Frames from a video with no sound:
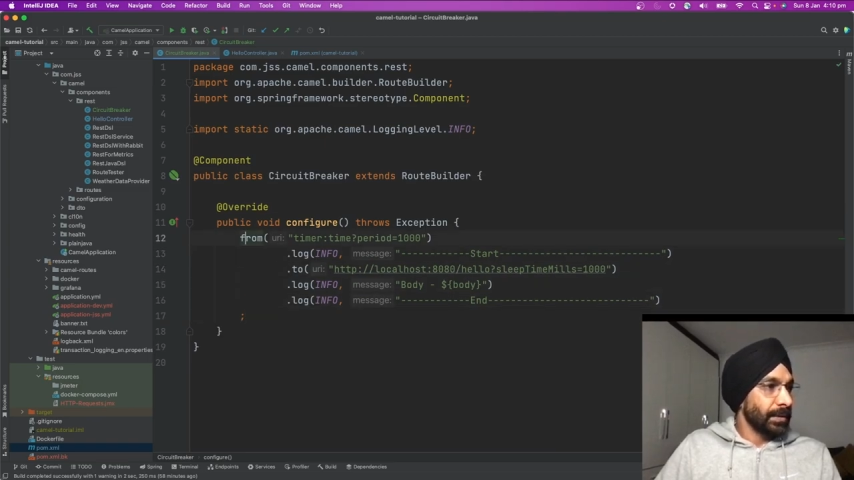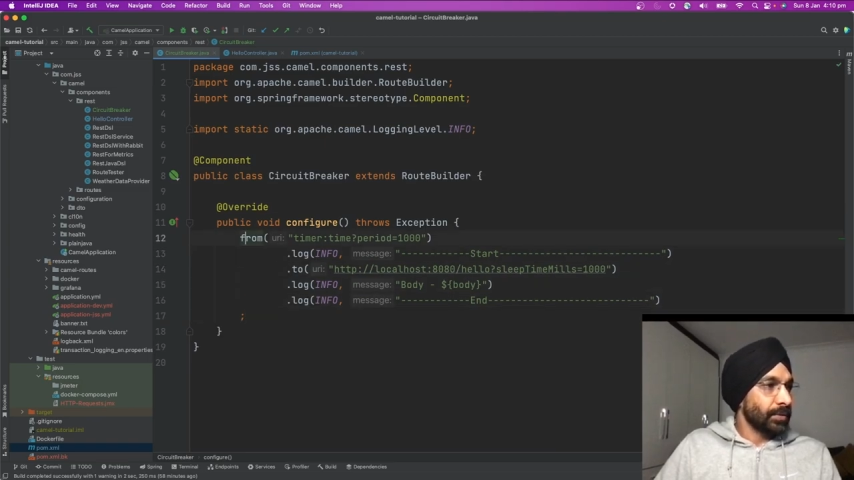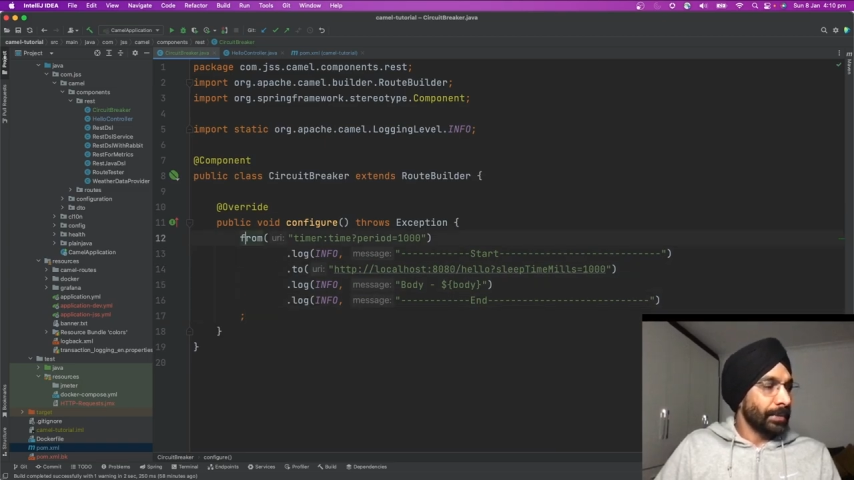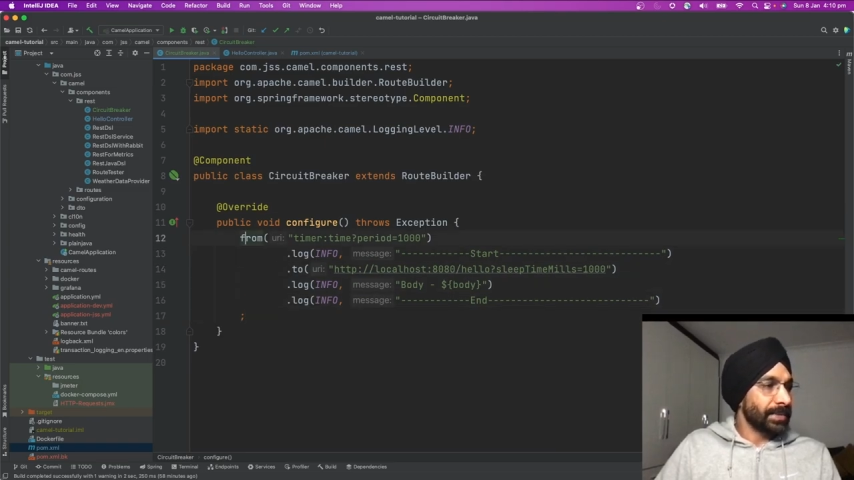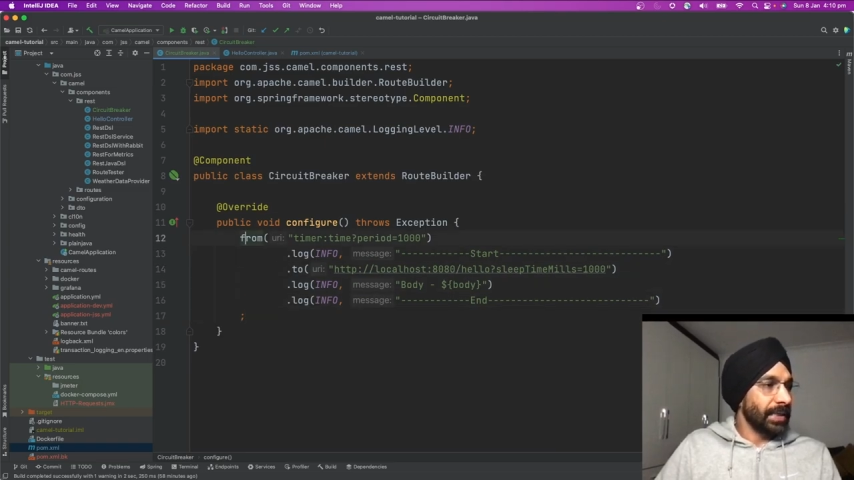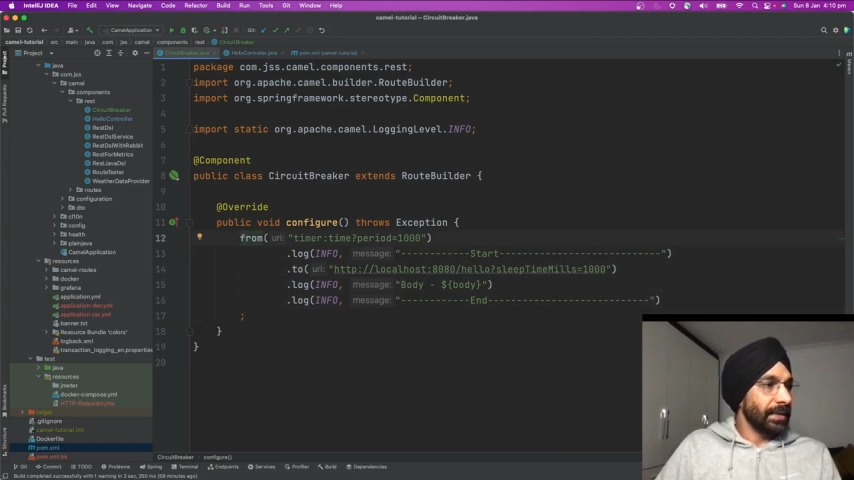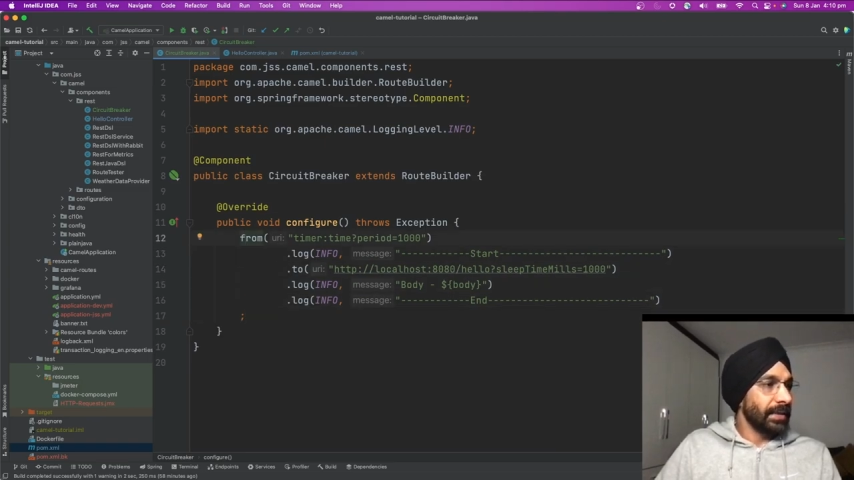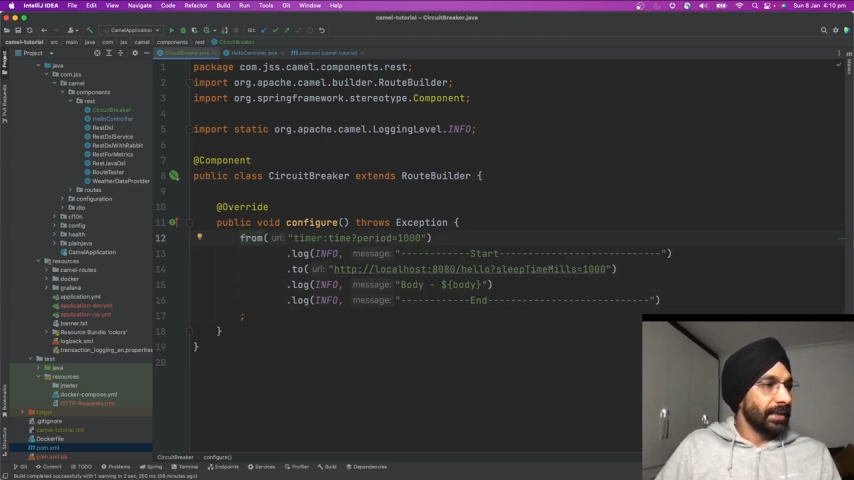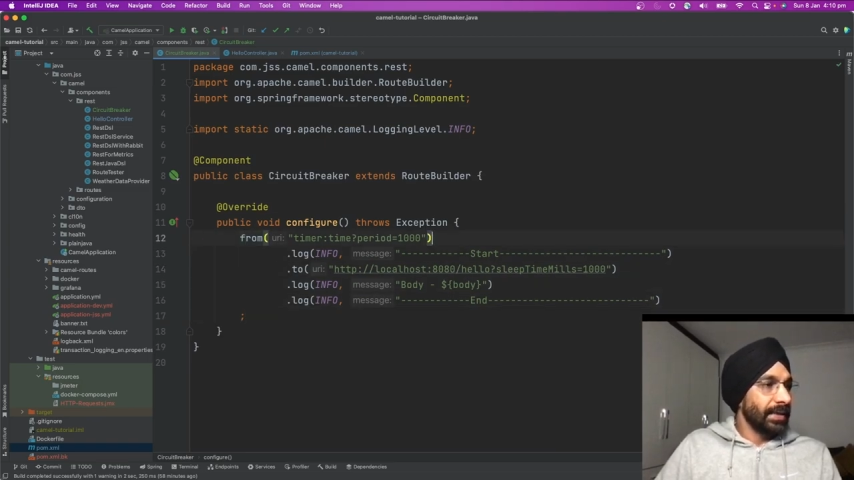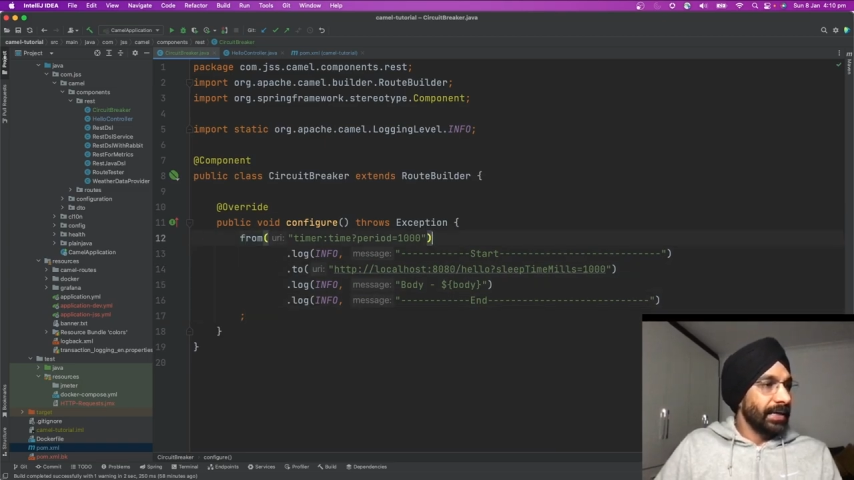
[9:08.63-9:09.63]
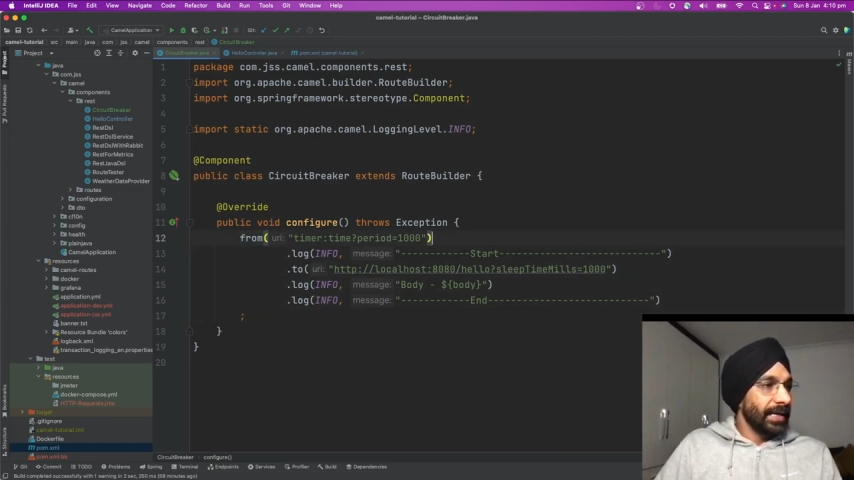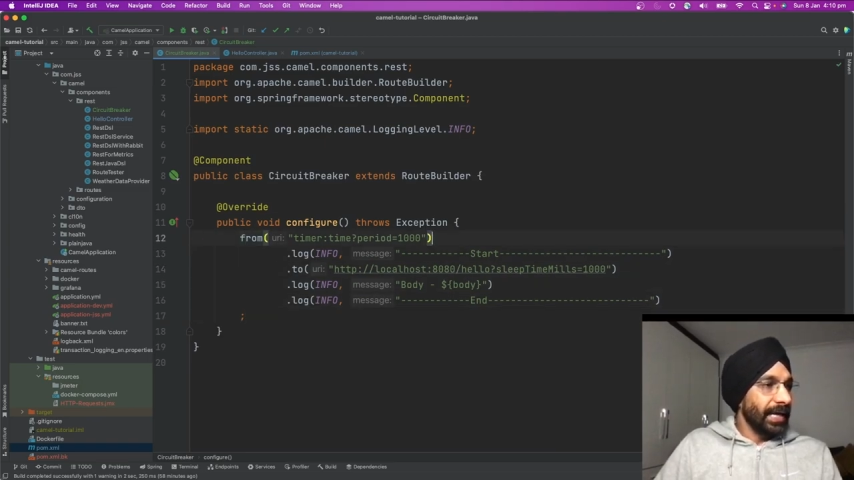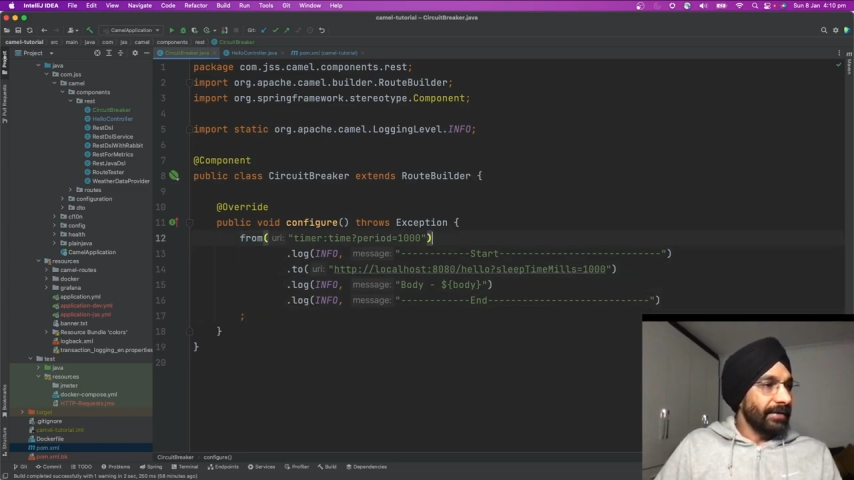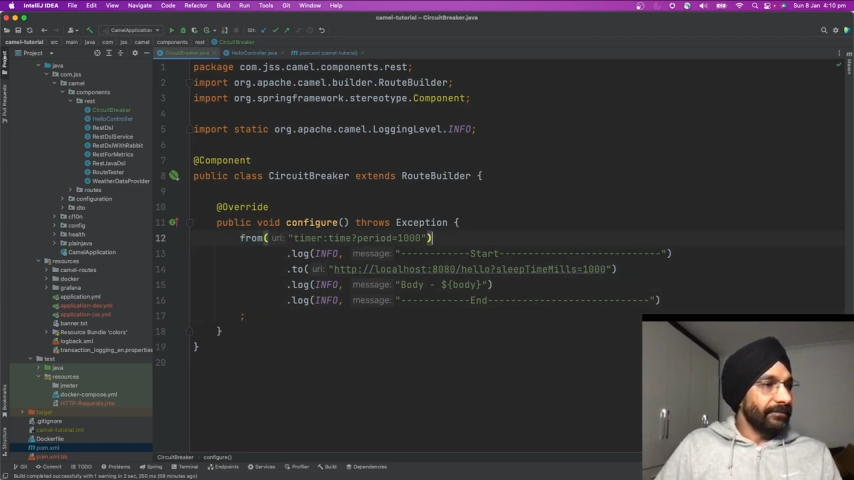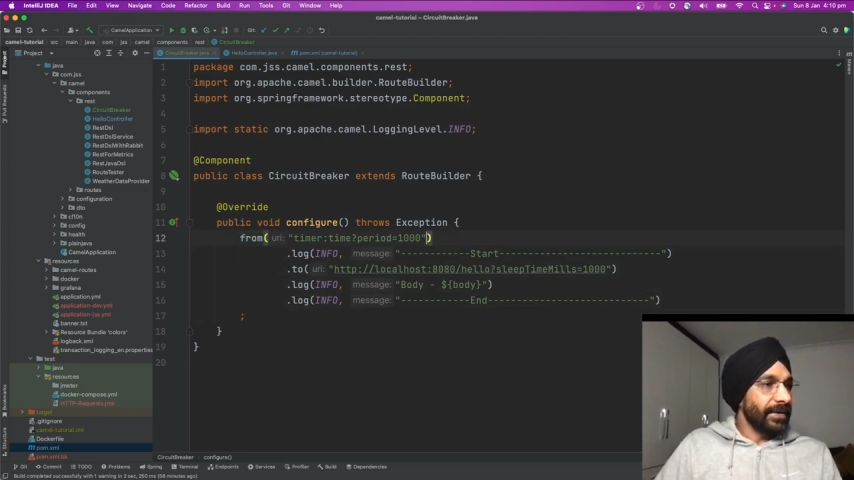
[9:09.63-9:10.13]
So I'm saying
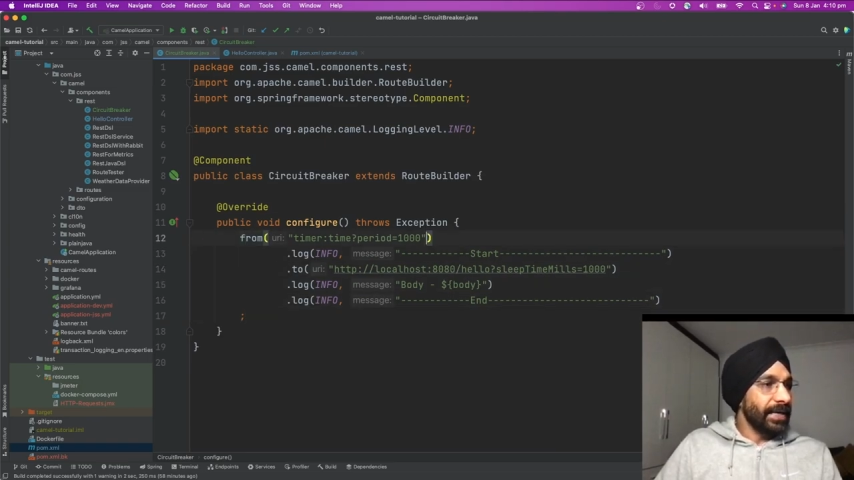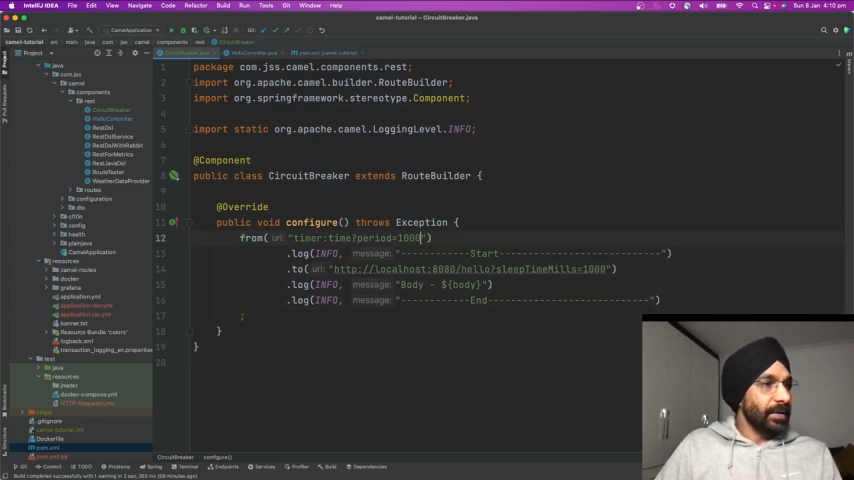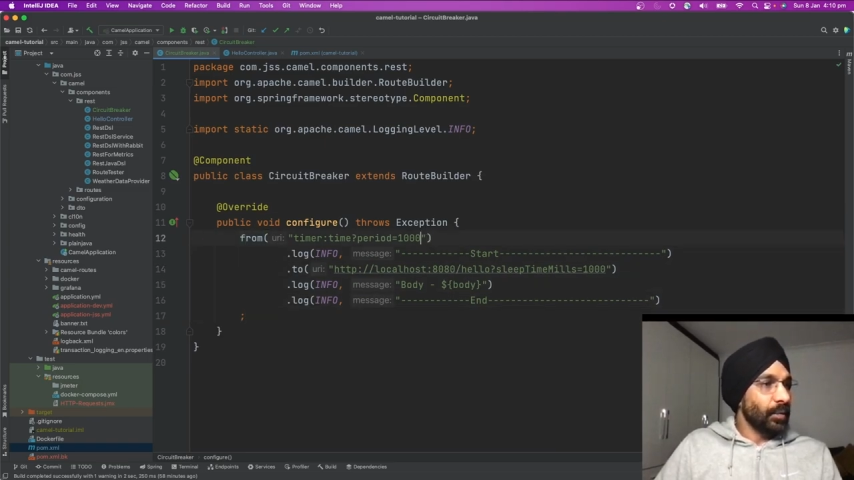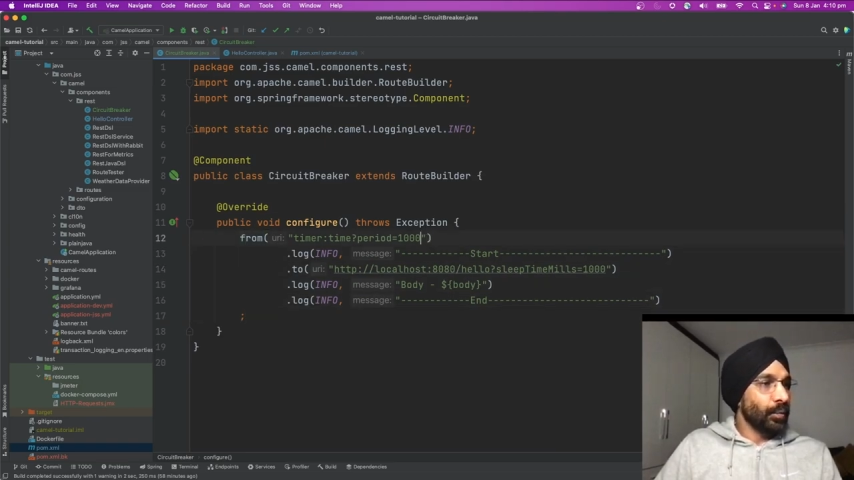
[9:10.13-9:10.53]
every